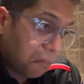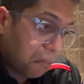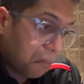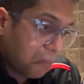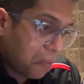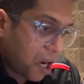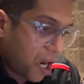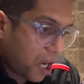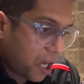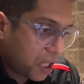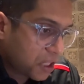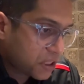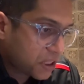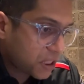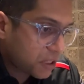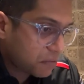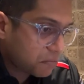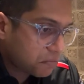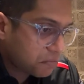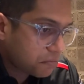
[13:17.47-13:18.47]
Well, let's see.
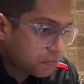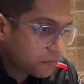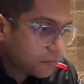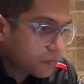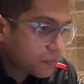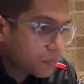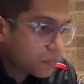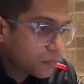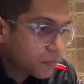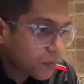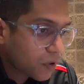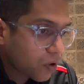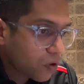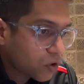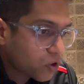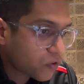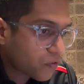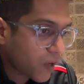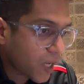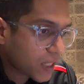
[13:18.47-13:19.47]

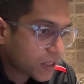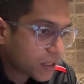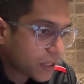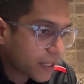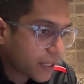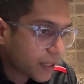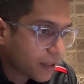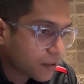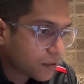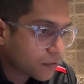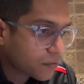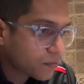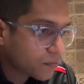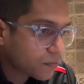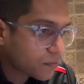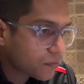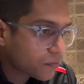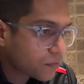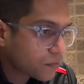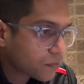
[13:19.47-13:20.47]
Looks fascinating.
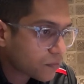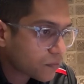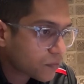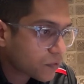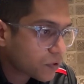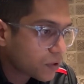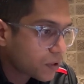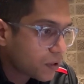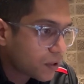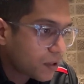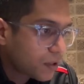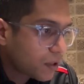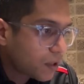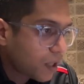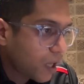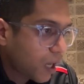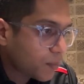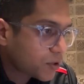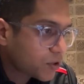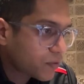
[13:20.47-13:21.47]

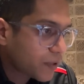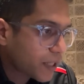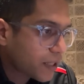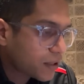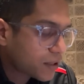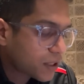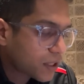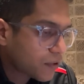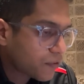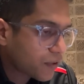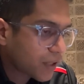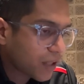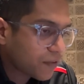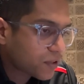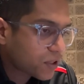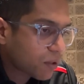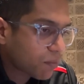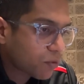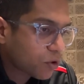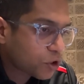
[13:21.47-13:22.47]
I'm just waiting to see if we have
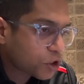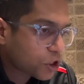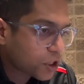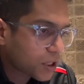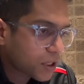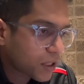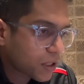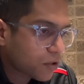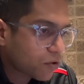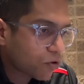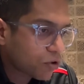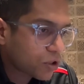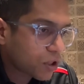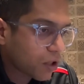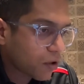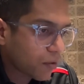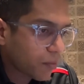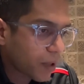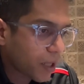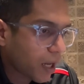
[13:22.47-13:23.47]
some more shit that goes
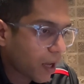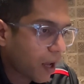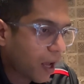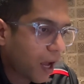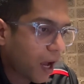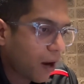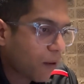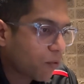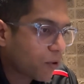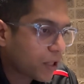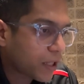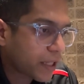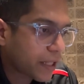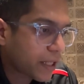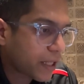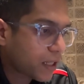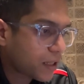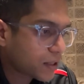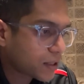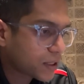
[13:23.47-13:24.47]
out, man. I would
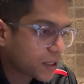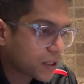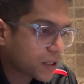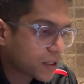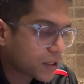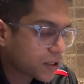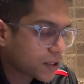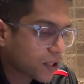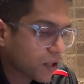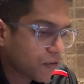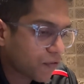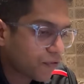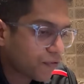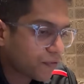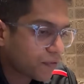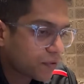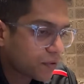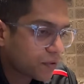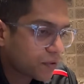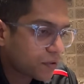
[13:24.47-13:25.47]
kill to see this stuff
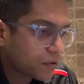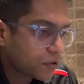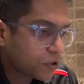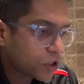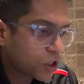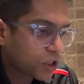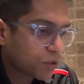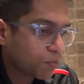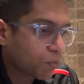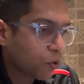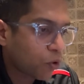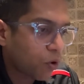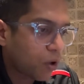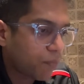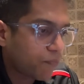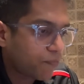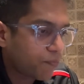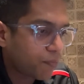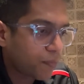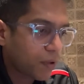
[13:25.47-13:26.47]
just blow
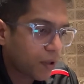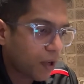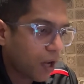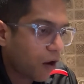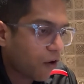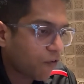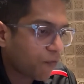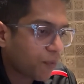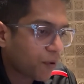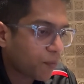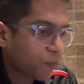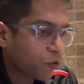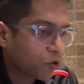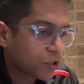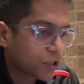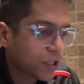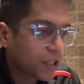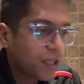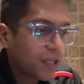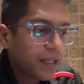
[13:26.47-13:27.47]
up out of
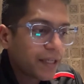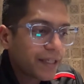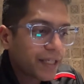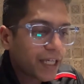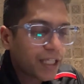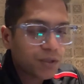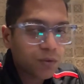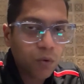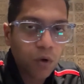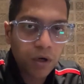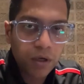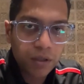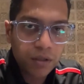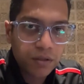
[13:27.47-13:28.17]
proportion. Guess what?